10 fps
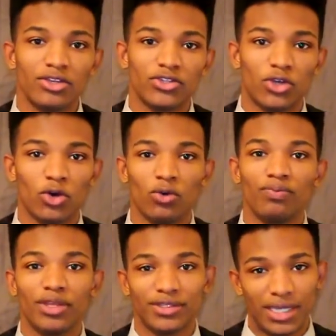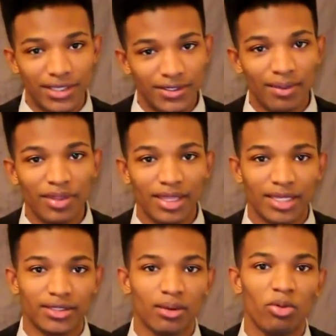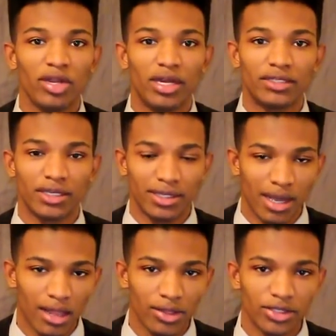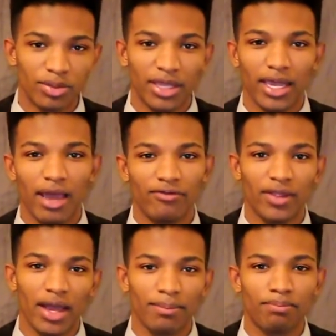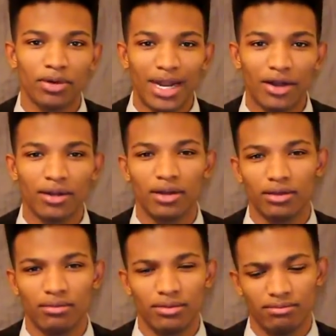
So this is something that Subway does acknowledge, but they have not put out an